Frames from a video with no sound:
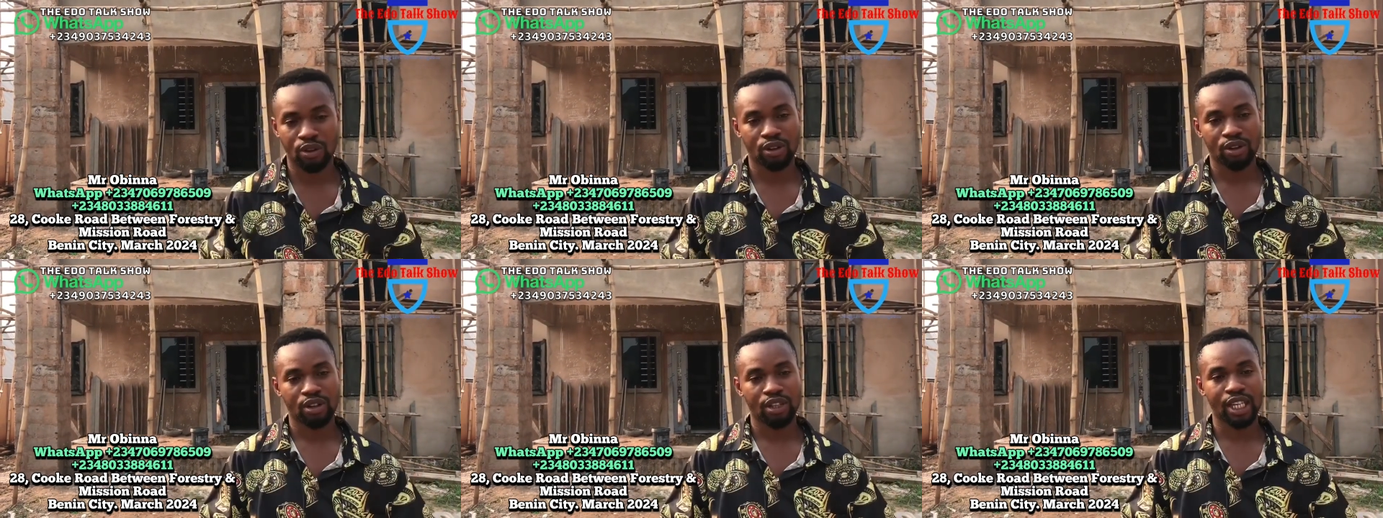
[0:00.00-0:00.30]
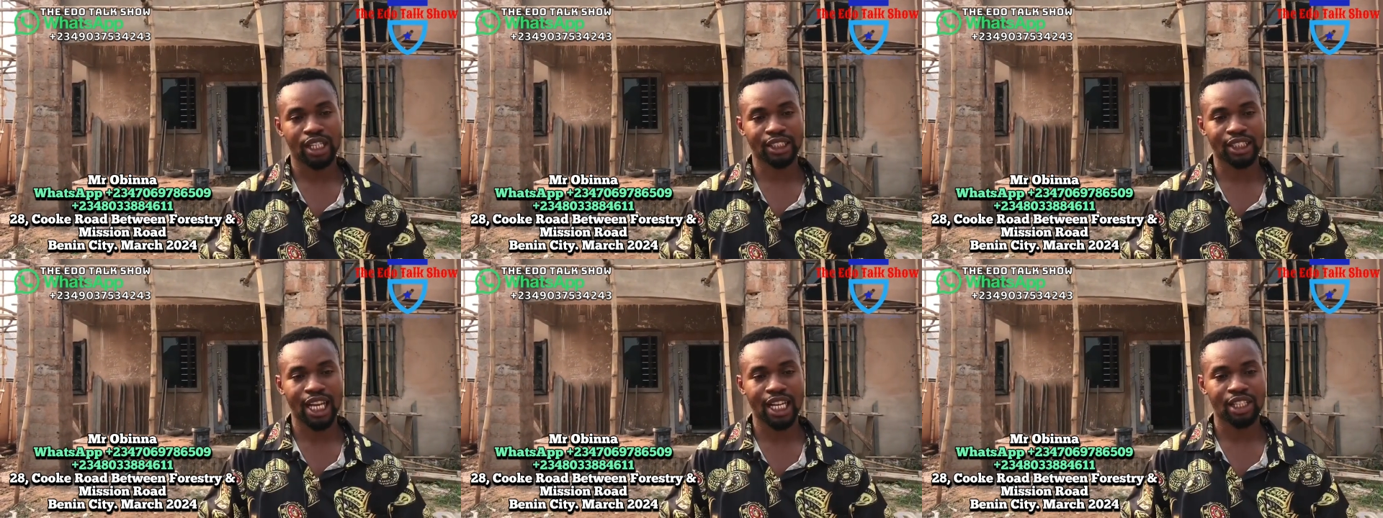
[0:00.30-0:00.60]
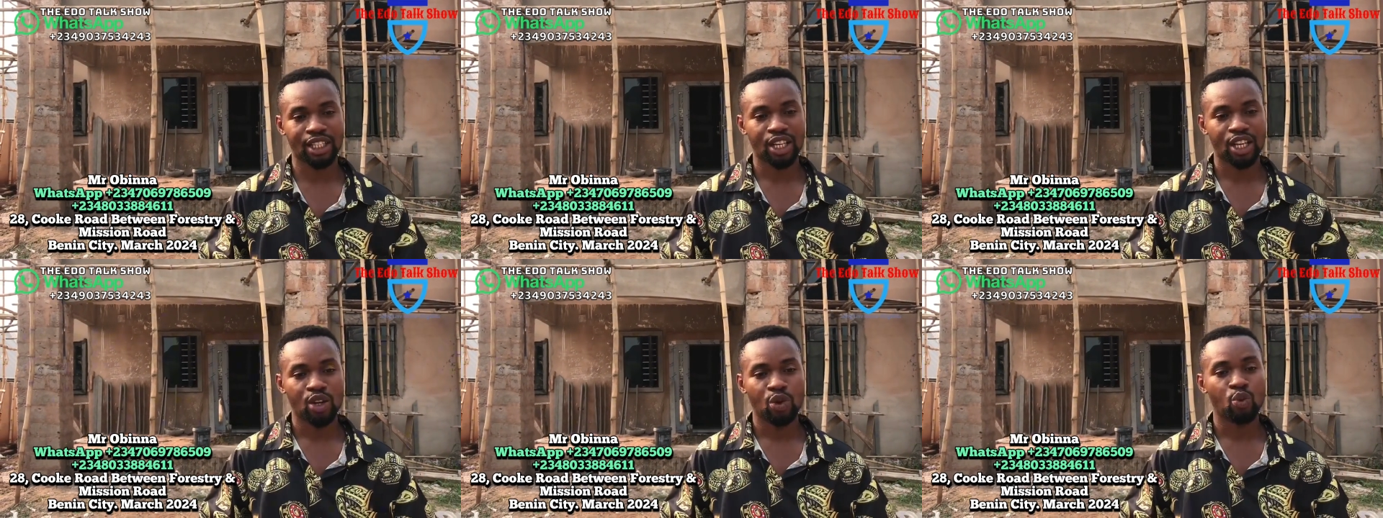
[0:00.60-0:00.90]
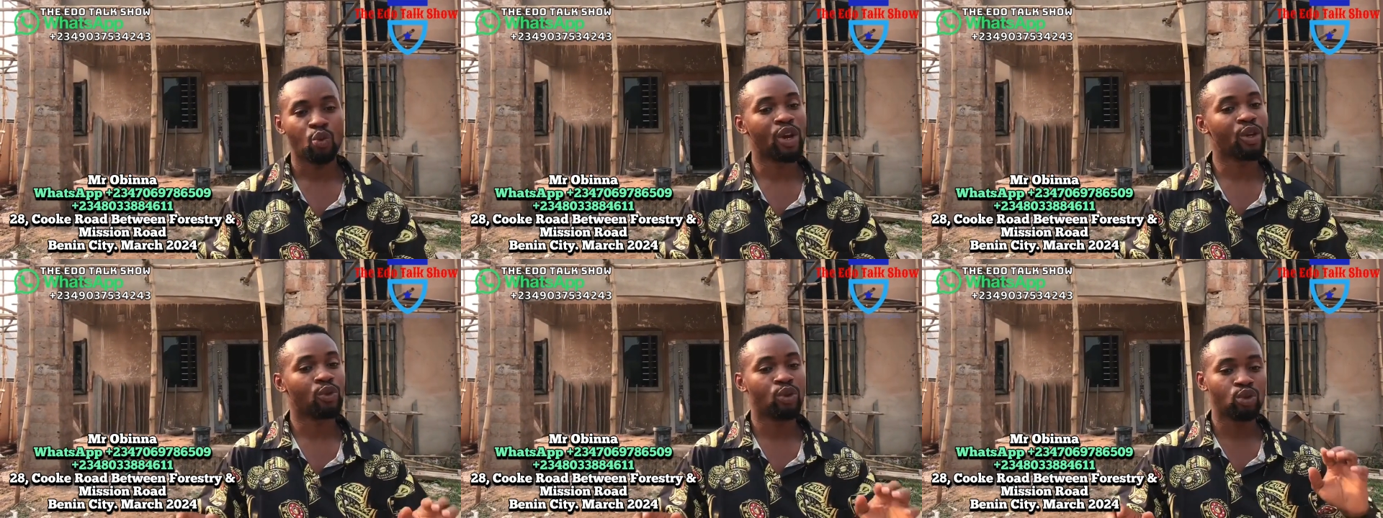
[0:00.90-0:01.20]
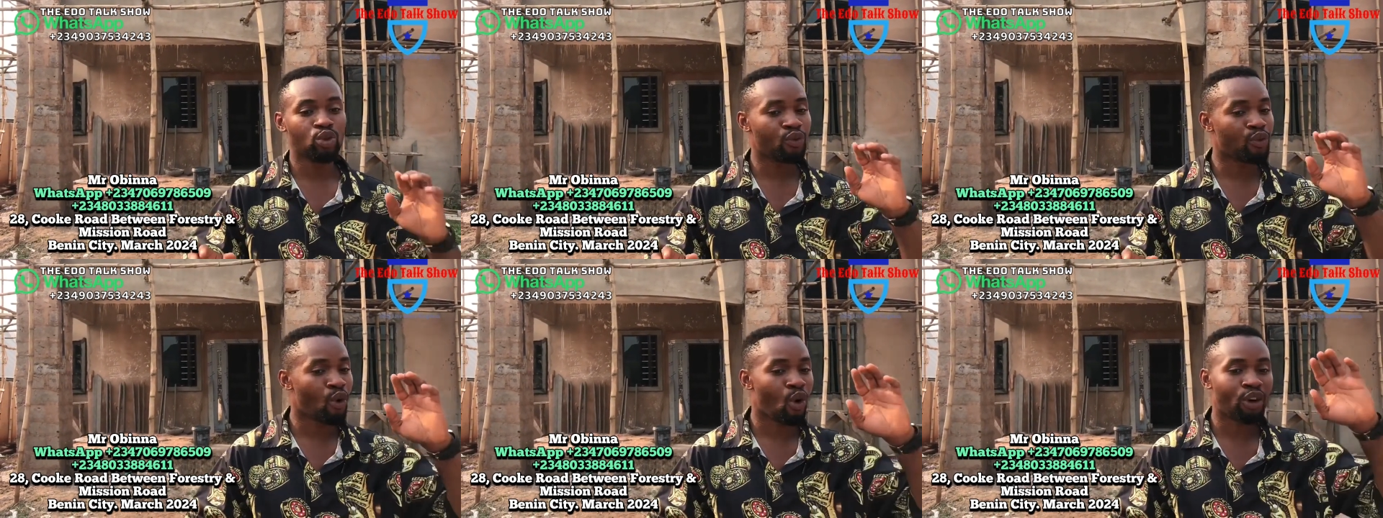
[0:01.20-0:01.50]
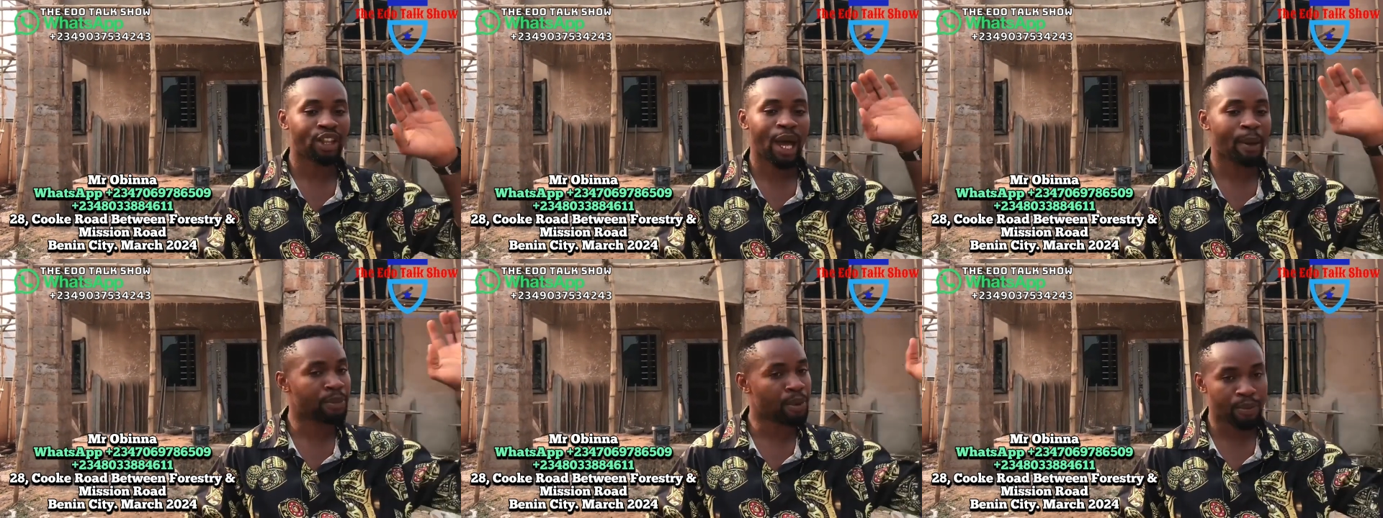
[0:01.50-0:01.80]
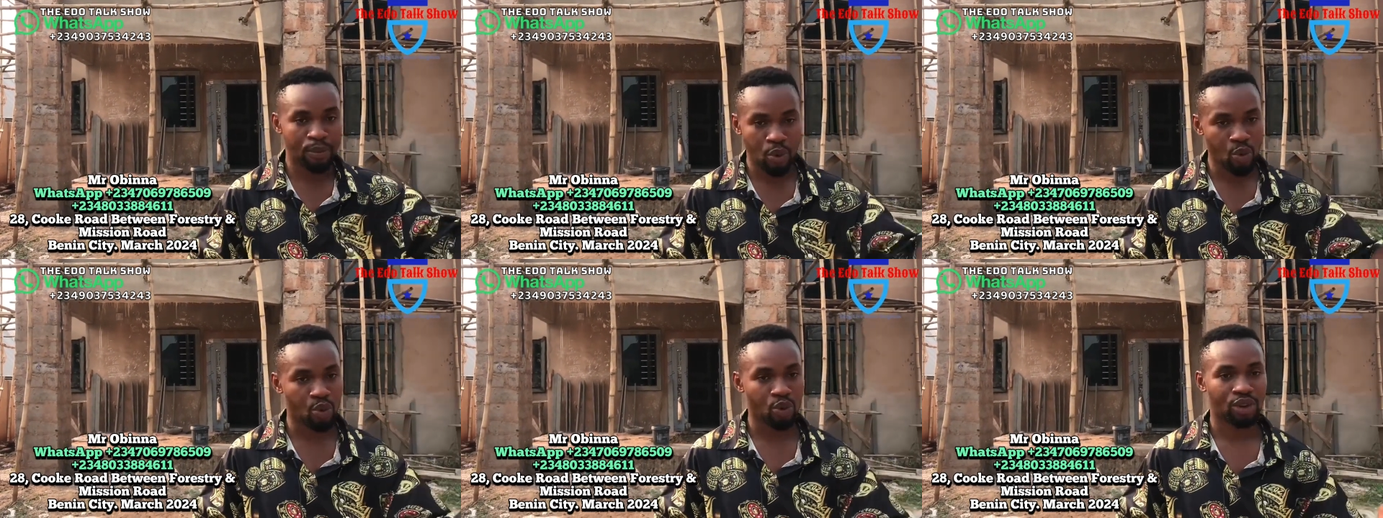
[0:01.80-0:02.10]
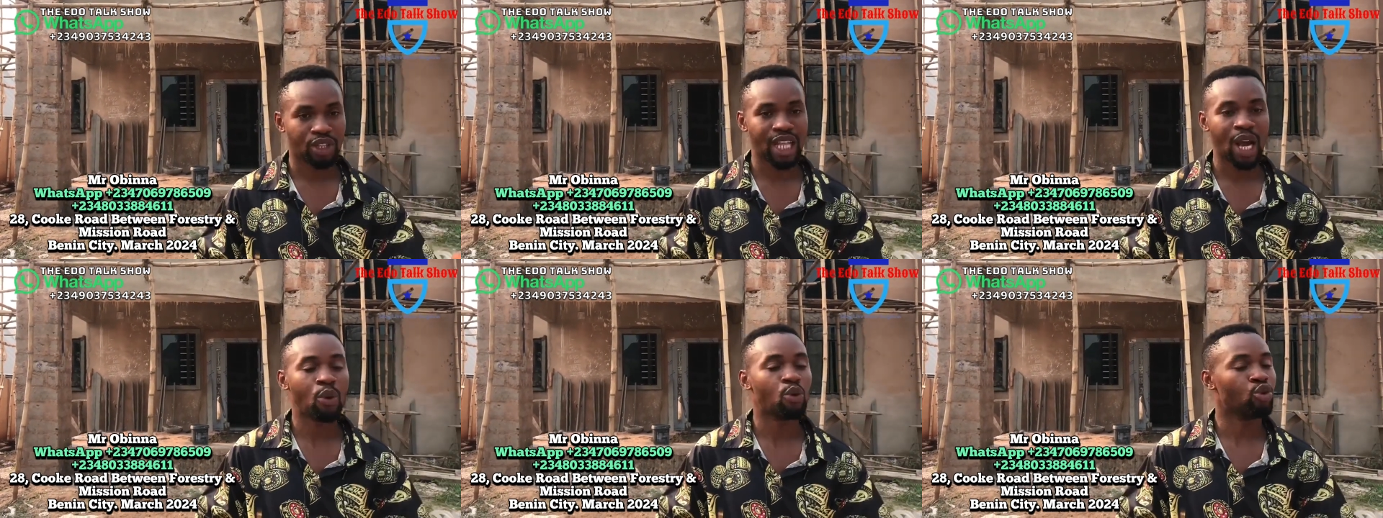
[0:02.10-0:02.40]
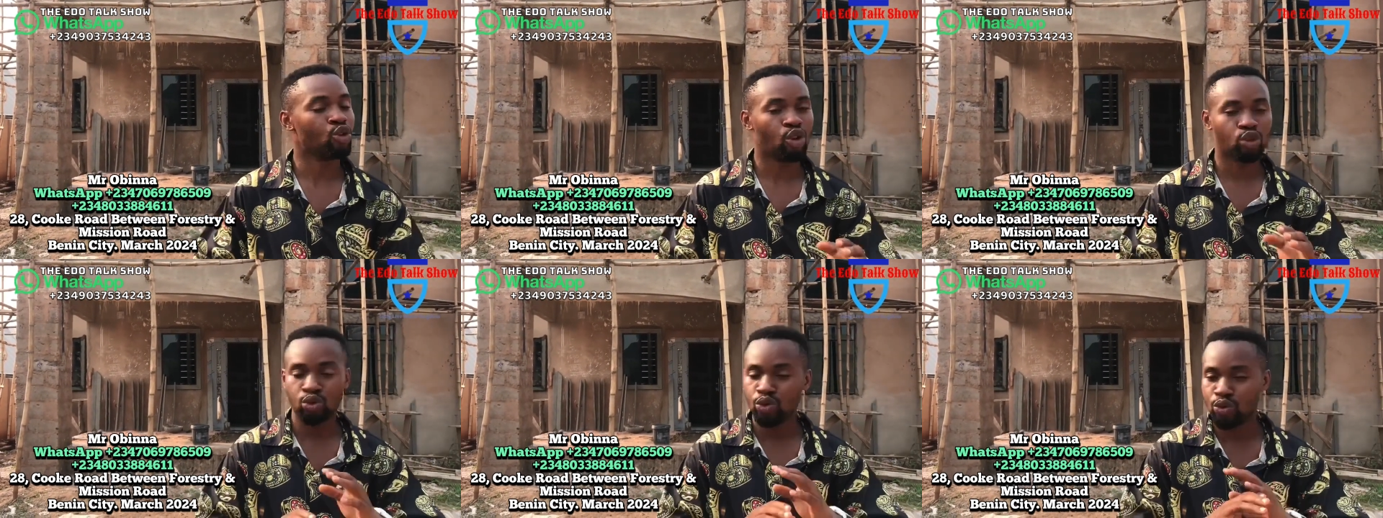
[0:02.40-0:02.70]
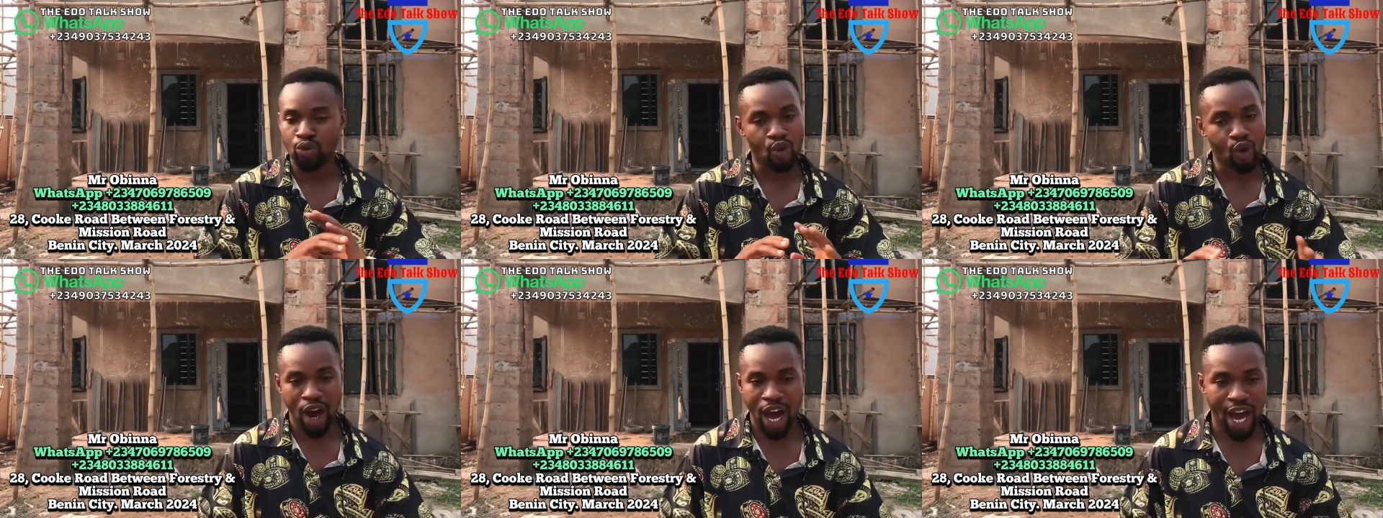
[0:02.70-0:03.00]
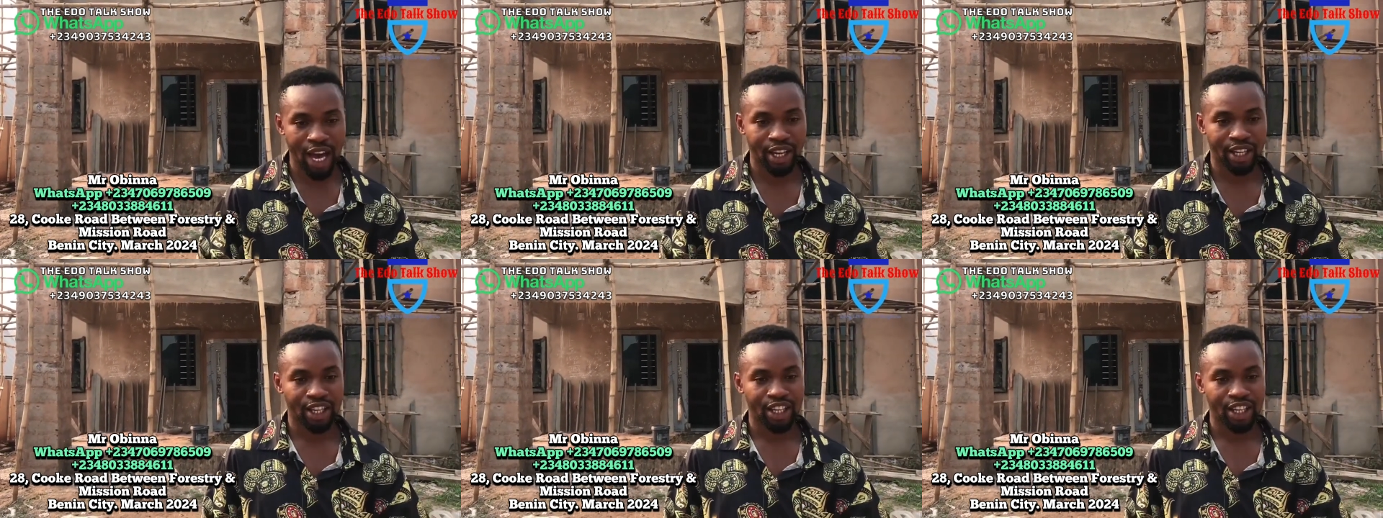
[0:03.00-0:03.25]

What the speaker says: You understand? What we do for other people, now we don't do for her.